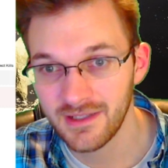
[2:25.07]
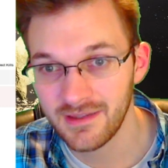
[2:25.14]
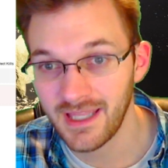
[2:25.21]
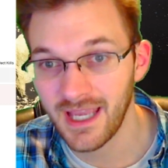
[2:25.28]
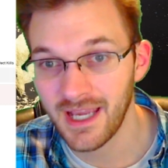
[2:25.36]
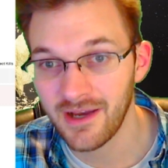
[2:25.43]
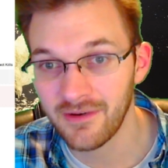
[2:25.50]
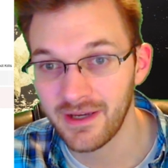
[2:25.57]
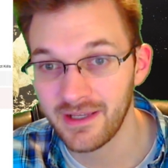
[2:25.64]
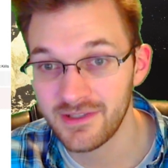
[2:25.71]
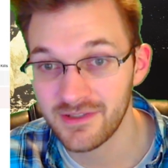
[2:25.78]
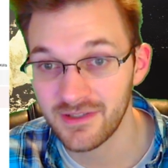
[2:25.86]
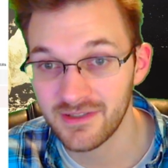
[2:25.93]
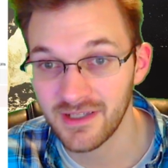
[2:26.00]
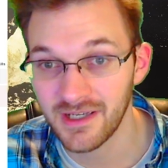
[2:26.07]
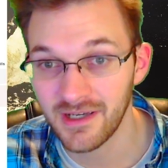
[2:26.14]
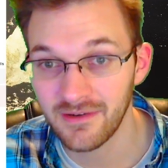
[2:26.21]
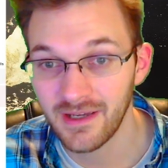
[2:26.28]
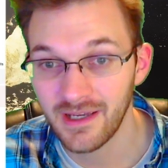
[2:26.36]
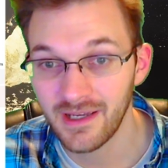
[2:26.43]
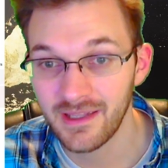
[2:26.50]
Now, as you can
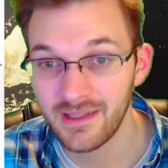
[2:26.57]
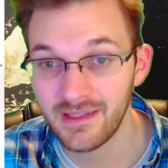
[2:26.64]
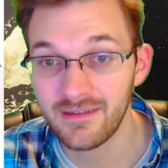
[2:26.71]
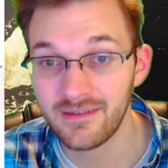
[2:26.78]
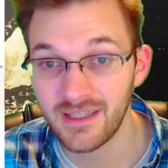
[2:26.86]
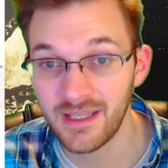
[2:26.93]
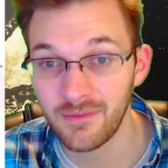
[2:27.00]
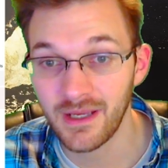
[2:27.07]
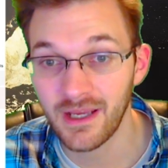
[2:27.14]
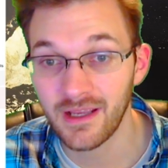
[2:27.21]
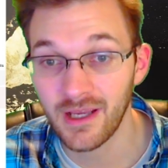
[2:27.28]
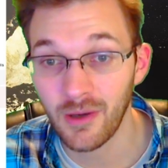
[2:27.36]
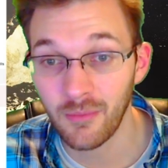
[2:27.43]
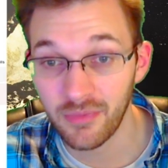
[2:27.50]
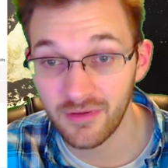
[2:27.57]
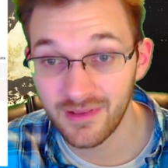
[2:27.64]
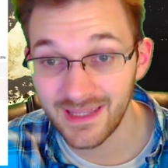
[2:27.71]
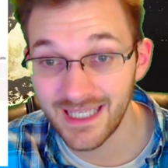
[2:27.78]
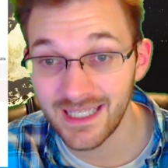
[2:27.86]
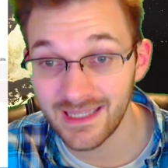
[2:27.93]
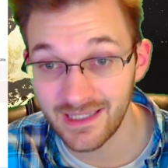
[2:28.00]
tell, his team got
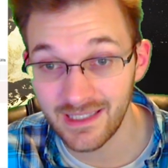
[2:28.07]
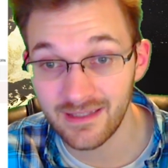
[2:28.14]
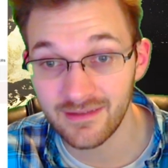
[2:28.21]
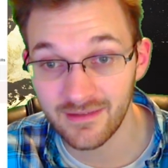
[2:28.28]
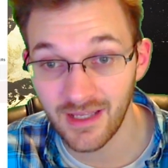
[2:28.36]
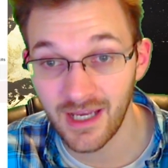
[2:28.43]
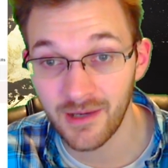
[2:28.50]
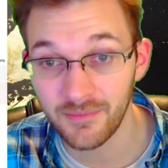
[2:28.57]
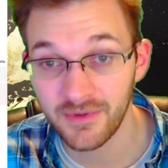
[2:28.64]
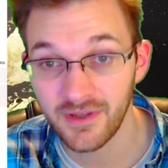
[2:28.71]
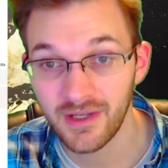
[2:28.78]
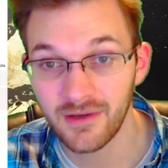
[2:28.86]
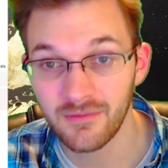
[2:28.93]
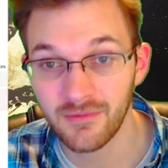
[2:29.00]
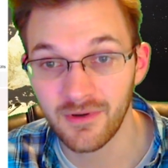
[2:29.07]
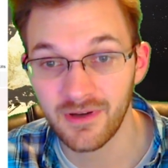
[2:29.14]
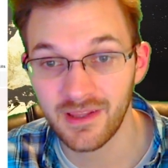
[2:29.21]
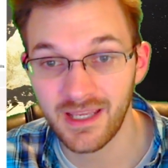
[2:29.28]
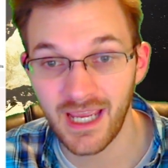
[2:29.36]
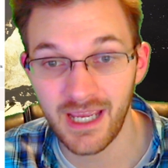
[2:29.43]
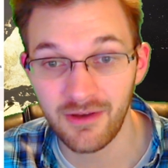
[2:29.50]
completely stomped, where
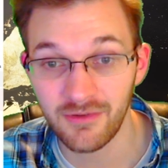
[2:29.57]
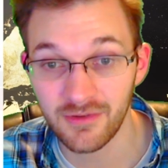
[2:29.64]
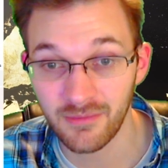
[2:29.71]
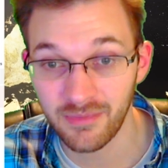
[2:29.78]
the guy who was a